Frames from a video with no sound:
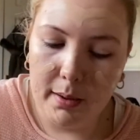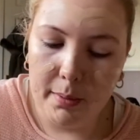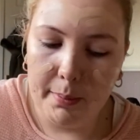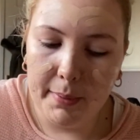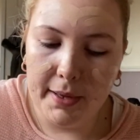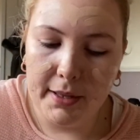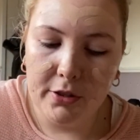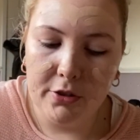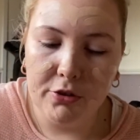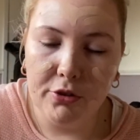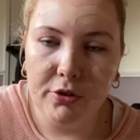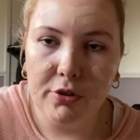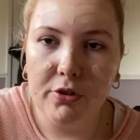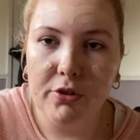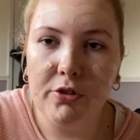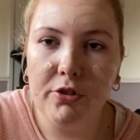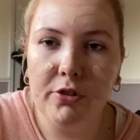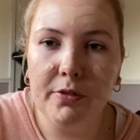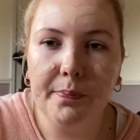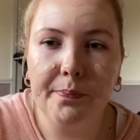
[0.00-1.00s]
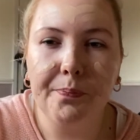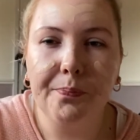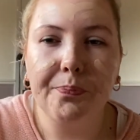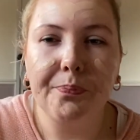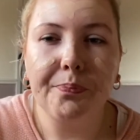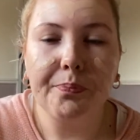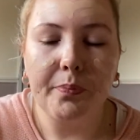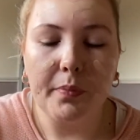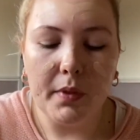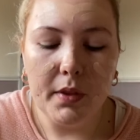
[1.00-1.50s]
It's just
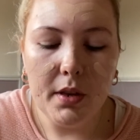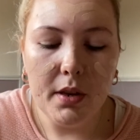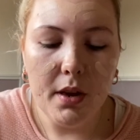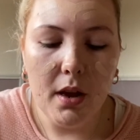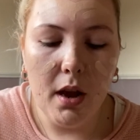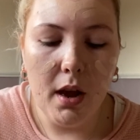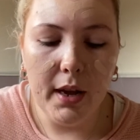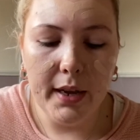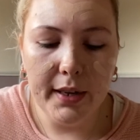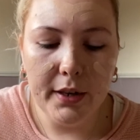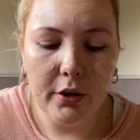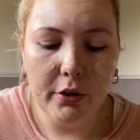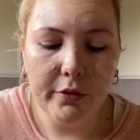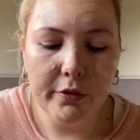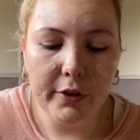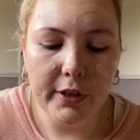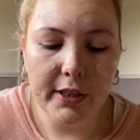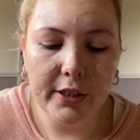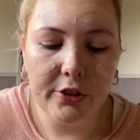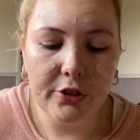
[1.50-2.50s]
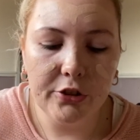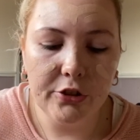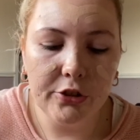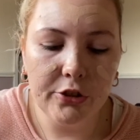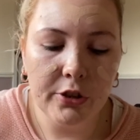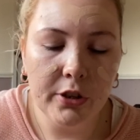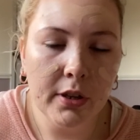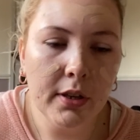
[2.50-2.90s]
high coverage,